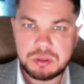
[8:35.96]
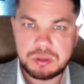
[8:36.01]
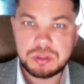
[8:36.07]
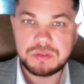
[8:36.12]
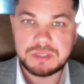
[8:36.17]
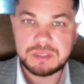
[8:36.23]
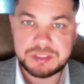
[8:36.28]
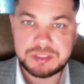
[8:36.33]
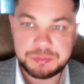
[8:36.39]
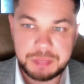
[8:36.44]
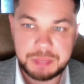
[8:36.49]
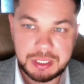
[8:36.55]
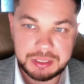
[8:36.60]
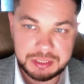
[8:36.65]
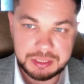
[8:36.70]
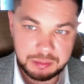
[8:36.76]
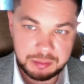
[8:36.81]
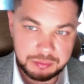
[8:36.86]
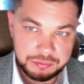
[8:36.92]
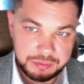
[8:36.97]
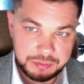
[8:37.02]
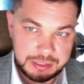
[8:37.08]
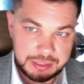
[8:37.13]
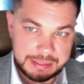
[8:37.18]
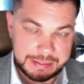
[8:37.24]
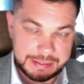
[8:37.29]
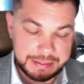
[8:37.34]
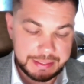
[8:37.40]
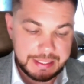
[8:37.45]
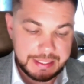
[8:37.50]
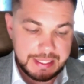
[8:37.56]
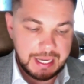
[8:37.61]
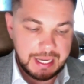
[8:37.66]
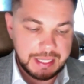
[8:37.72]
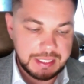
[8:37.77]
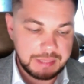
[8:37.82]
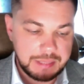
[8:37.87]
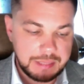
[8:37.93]
and I would single
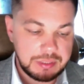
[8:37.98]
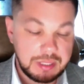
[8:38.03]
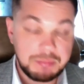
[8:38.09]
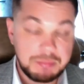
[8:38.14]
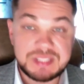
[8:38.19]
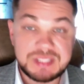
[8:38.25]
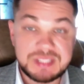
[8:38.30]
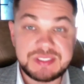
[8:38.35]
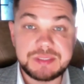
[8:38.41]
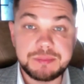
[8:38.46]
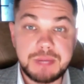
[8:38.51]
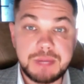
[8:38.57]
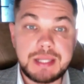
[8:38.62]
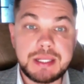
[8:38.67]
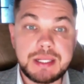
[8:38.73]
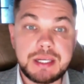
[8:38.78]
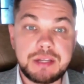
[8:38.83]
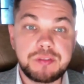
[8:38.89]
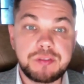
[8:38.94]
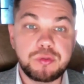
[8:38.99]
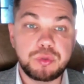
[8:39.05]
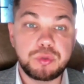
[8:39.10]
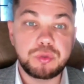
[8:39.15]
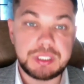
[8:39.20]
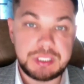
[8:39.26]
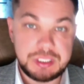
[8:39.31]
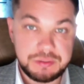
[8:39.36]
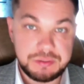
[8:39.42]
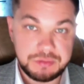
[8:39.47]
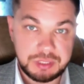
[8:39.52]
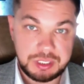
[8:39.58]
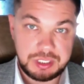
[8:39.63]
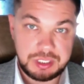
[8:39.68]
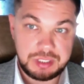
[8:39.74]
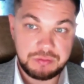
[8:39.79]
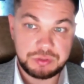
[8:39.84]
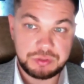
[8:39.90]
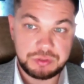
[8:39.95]
out 2022, 2025
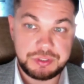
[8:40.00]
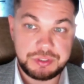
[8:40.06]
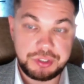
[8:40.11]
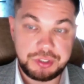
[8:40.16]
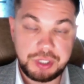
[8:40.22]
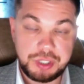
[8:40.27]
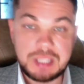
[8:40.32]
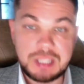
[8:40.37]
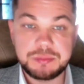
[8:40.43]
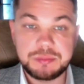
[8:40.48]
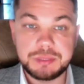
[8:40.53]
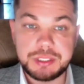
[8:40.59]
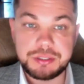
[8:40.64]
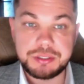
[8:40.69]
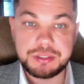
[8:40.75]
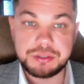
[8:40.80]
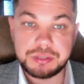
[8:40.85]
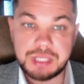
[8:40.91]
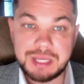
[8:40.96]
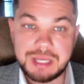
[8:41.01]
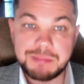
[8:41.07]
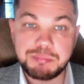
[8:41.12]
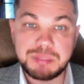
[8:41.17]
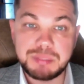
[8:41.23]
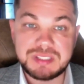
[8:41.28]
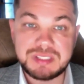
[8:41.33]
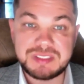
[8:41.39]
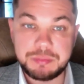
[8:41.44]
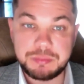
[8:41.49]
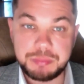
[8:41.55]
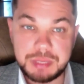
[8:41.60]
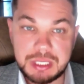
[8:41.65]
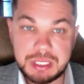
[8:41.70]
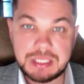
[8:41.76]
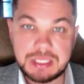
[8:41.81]
as the most productive years.